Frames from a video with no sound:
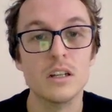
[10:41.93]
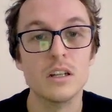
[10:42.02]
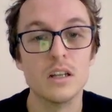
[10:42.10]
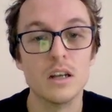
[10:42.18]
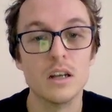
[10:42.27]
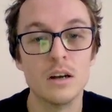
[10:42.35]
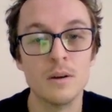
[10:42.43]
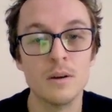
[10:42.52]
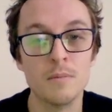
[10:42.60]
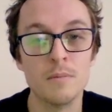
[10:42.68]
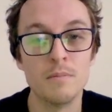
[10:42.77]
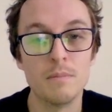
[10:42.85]

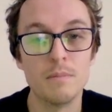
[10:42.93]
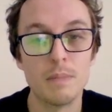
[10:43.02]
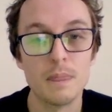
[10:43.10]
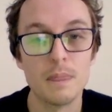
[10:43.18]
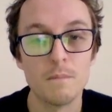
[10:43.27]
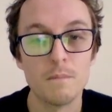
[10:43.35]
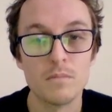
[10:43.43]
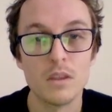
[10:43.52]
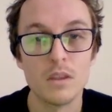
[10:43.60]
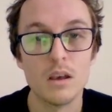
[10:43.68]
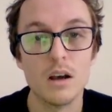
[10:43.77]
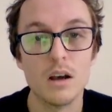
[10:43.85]
I
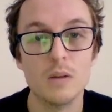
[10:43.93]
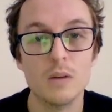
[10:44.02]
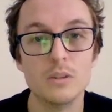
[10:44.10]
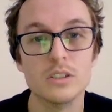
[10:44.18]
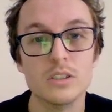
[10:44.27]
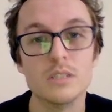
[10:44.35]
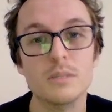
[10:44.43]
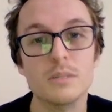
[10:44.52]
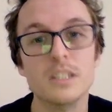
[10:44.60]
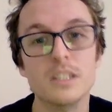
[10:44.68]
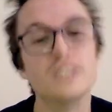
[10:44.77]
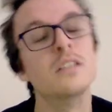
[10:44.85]
would just be
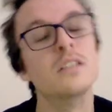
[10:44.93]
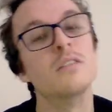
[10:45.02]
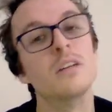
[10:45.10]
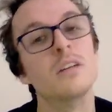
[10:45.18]
considering about the